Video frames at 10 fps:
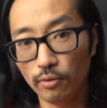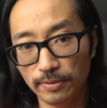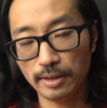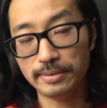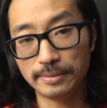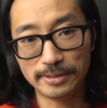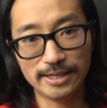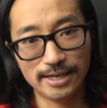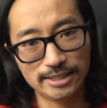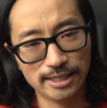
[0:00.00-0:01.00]
Hopefully, I'll be able
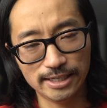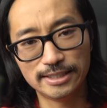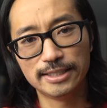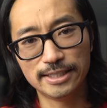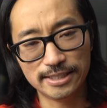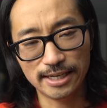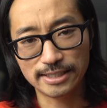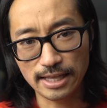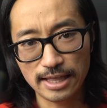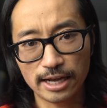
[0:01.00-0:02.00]
to get a chance to
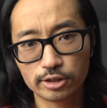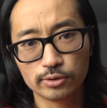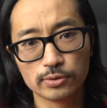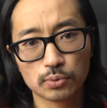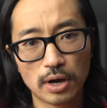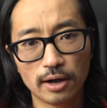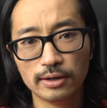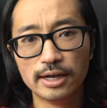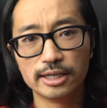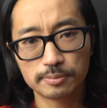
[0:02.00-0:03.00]
test that shoe as
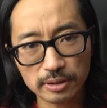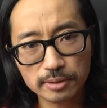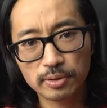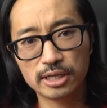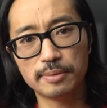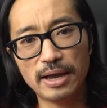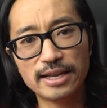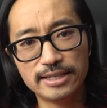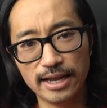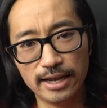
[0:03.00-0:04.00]
well, especially putting them
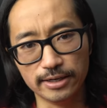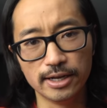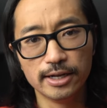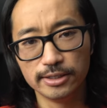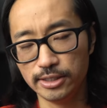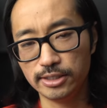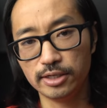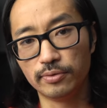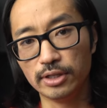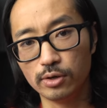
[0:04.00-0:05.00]
head to head to
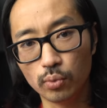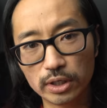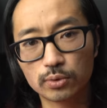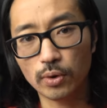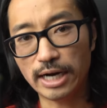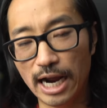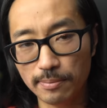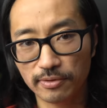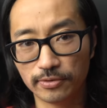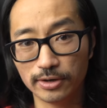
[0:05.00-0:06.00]
see really which one I
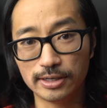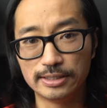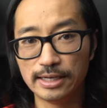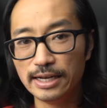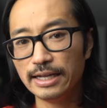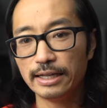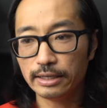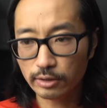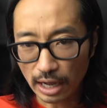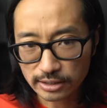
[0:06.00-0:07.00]
prefer. Because
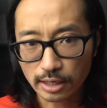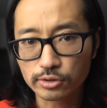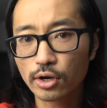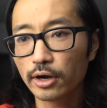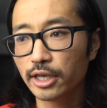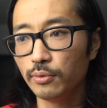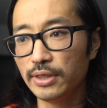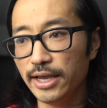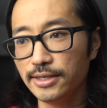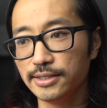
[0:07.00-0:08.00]
as I was talking
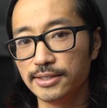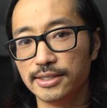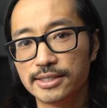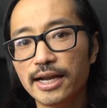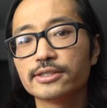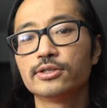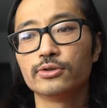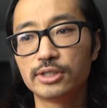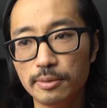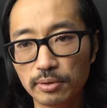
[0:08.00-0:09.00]
with Asics, it's not so
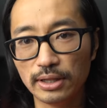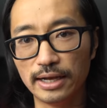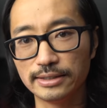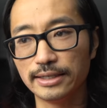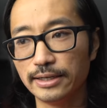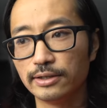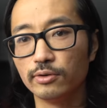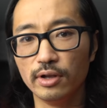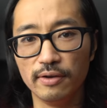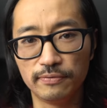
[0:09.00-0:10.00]
simple as like,
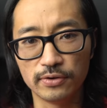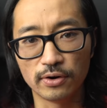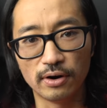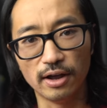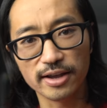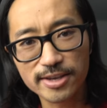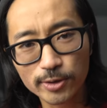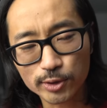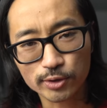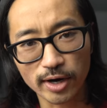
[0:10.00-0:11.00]
if you're a
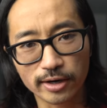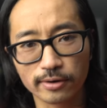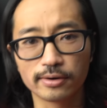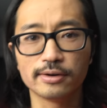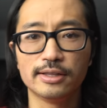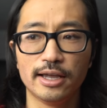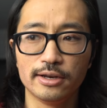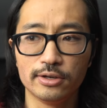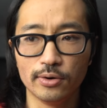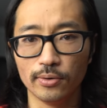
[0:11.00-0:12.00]
heel striker,
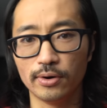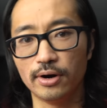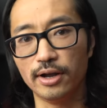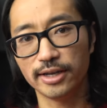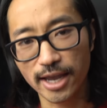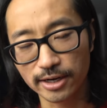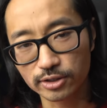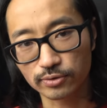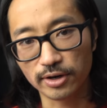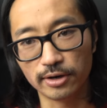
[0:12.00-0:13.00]
then you're a
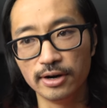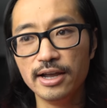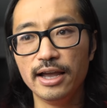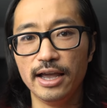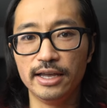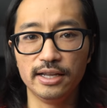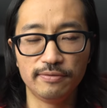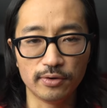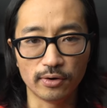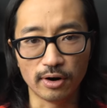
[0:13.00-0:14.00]
cadence runner. And
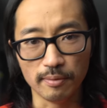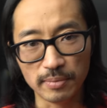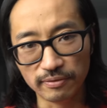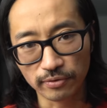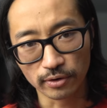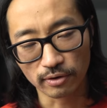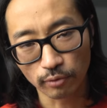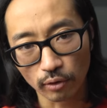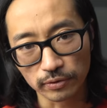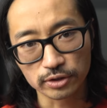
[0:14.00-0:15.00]
if you're a midfoot or
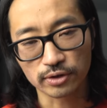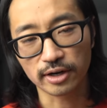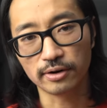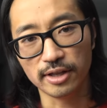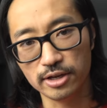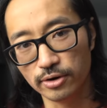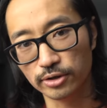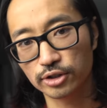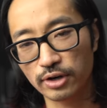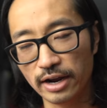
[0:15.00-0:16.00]
forefoot striker, then you're
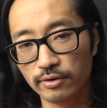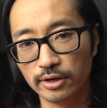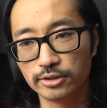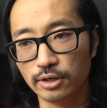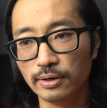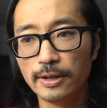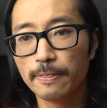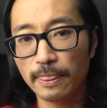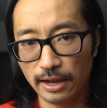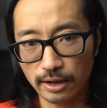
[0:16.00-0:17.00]
a stride runner. So
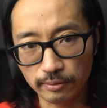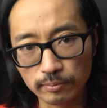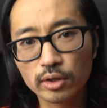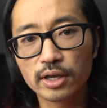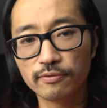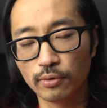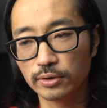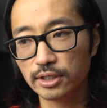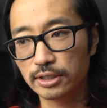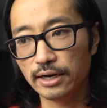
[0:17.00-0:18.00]
I'm looking
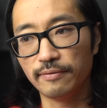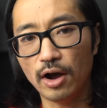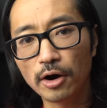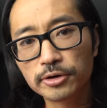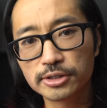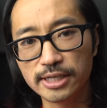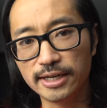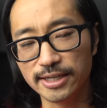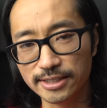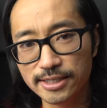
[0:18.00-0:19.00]
forward to kind of
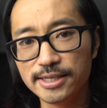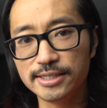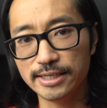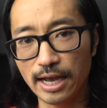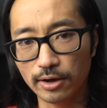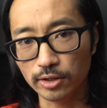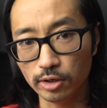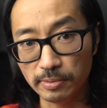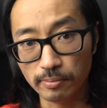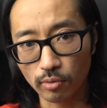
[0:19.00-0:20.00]
understanding and teasing out a
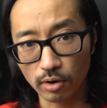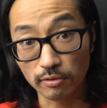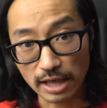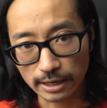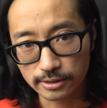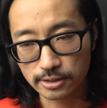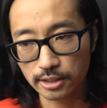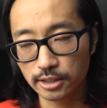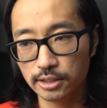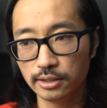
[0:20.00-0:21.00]
little bit more of that
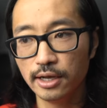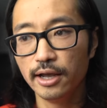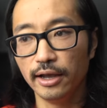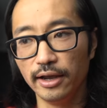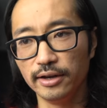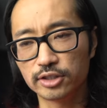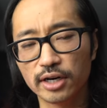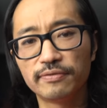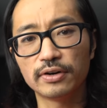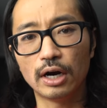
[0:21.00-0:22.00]
distinction and
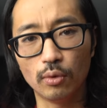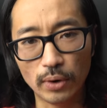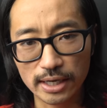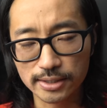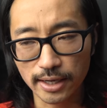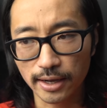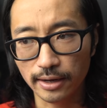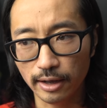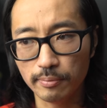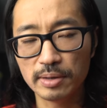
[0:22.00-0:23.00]
trying to figure out ways
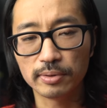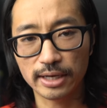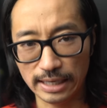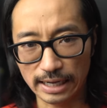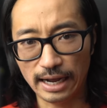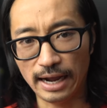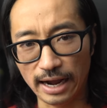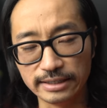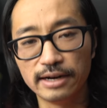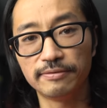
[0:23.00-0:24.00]
that people can
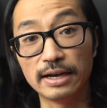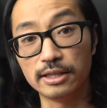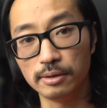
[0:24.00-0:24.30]
identify